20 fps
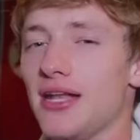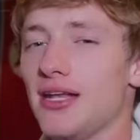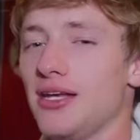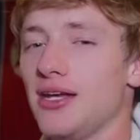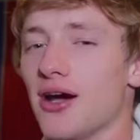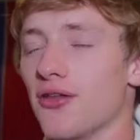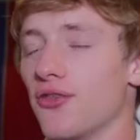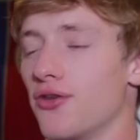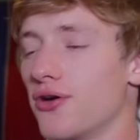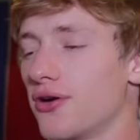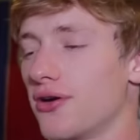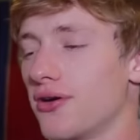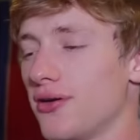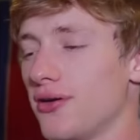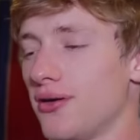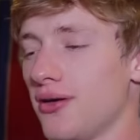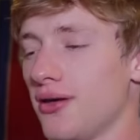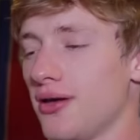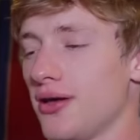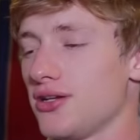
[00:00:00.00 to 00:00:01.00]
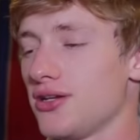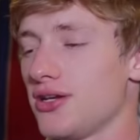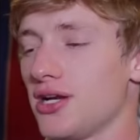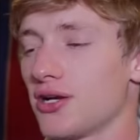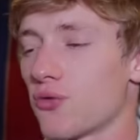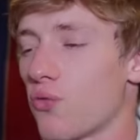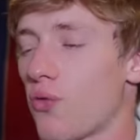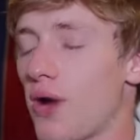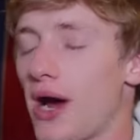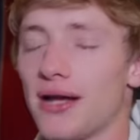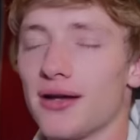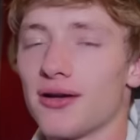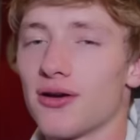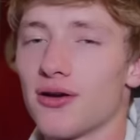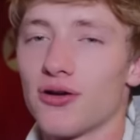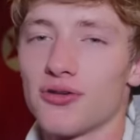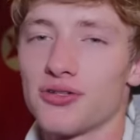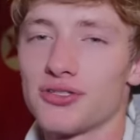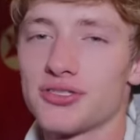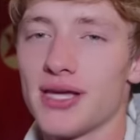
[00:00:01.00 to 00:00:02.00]
other Do you hear white
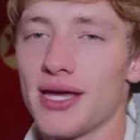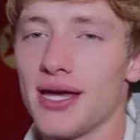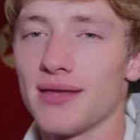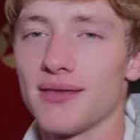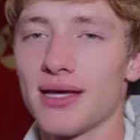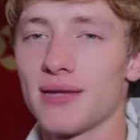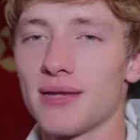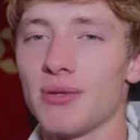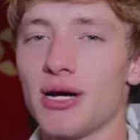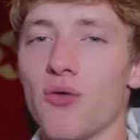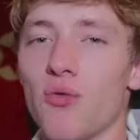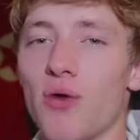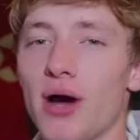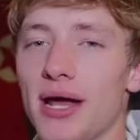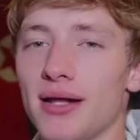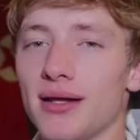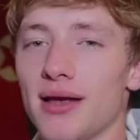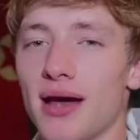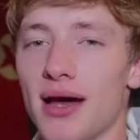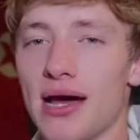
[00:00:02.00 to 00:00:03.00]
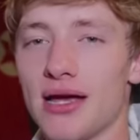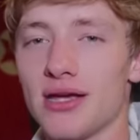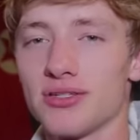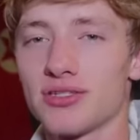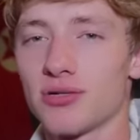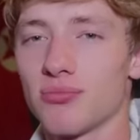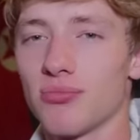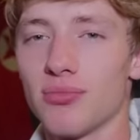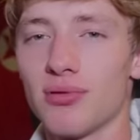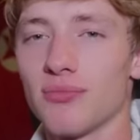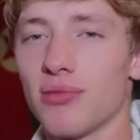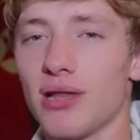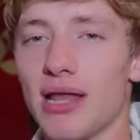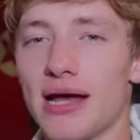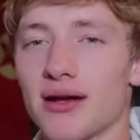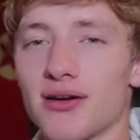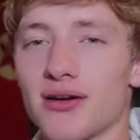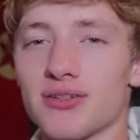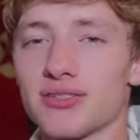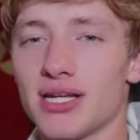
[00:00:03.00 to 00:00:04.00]
girls saying that about white guys or black
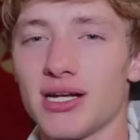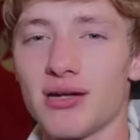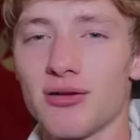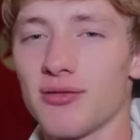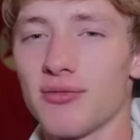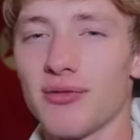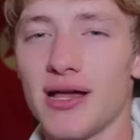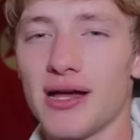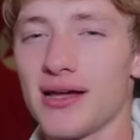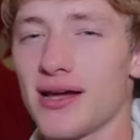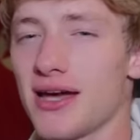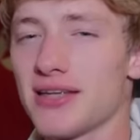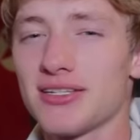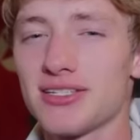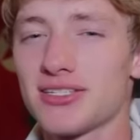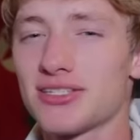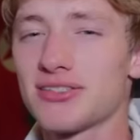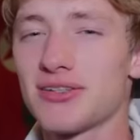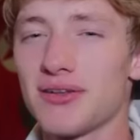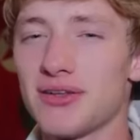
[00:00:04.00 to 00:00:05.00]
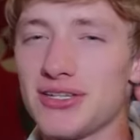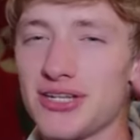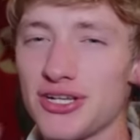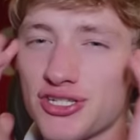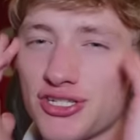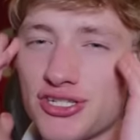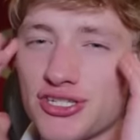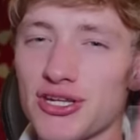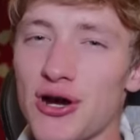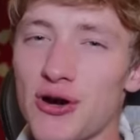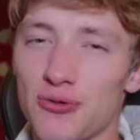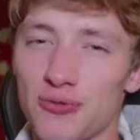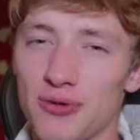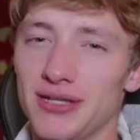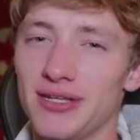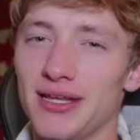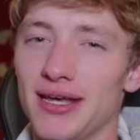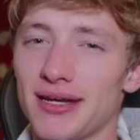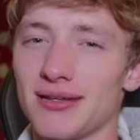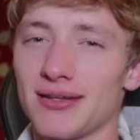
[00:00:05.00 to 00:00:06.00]
girls saying that about black guys. It's it's so
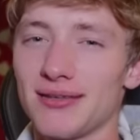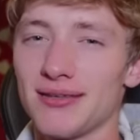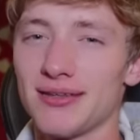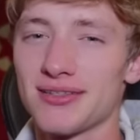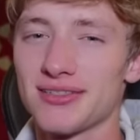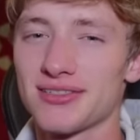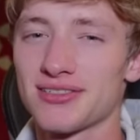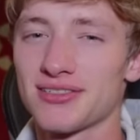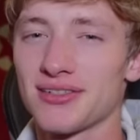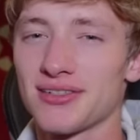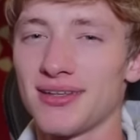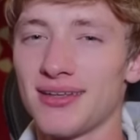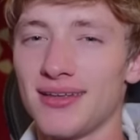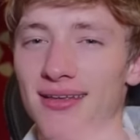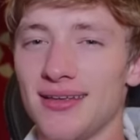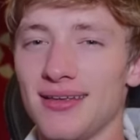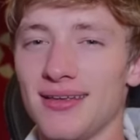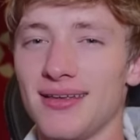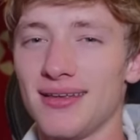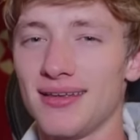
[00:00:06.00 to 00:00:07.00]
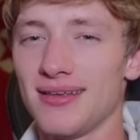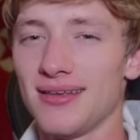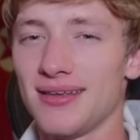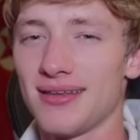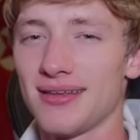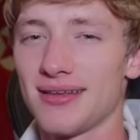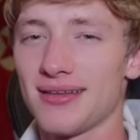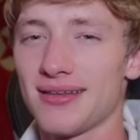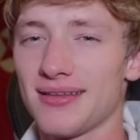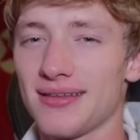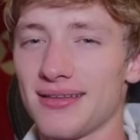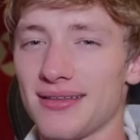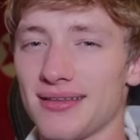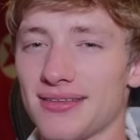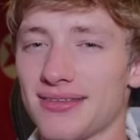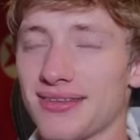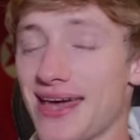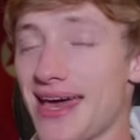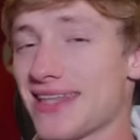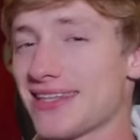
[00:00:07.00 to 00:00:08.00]
ridiculous.
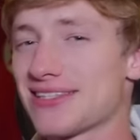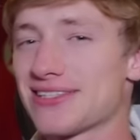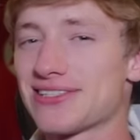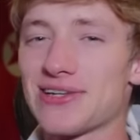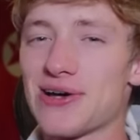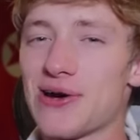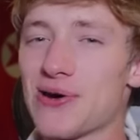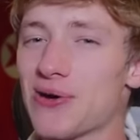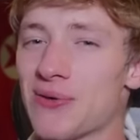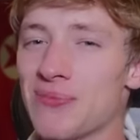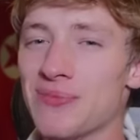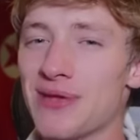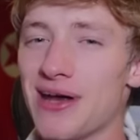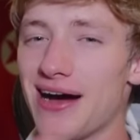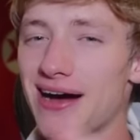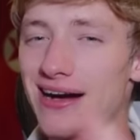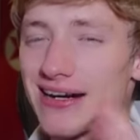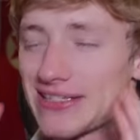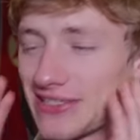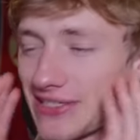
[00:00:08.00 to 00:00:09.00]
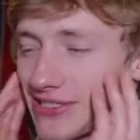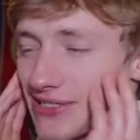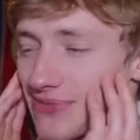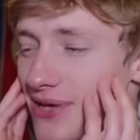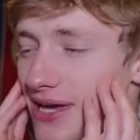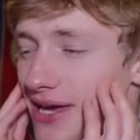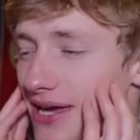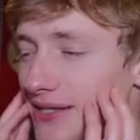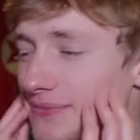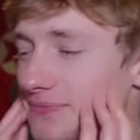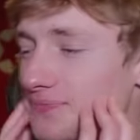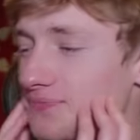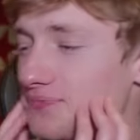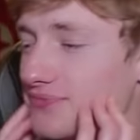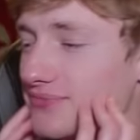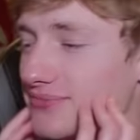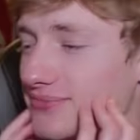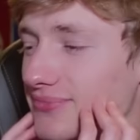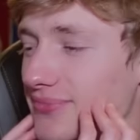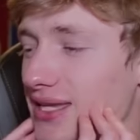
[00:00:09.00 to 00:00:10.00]
That's so obnoxious, man.
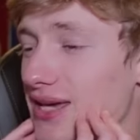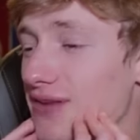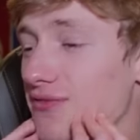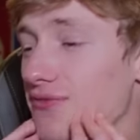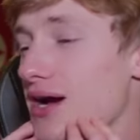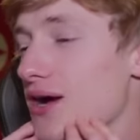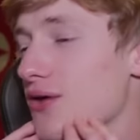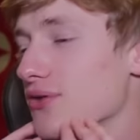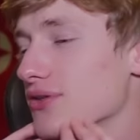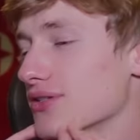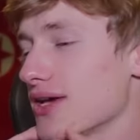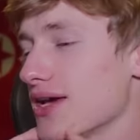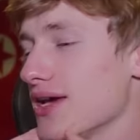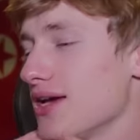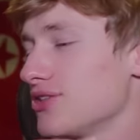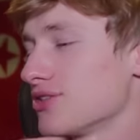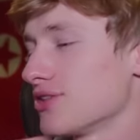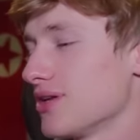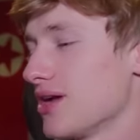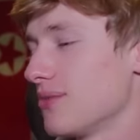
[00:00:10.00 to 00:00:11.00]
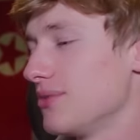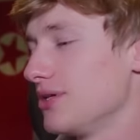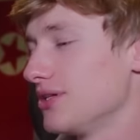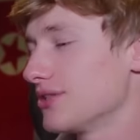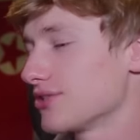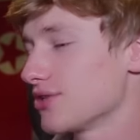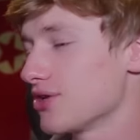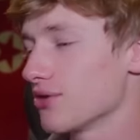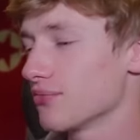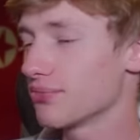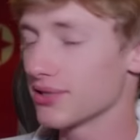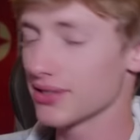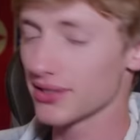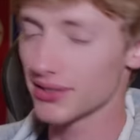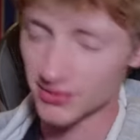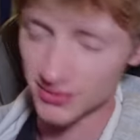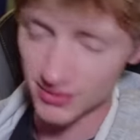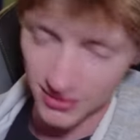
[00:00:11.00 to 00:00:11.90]
If I was Asian, I'd be so pissed.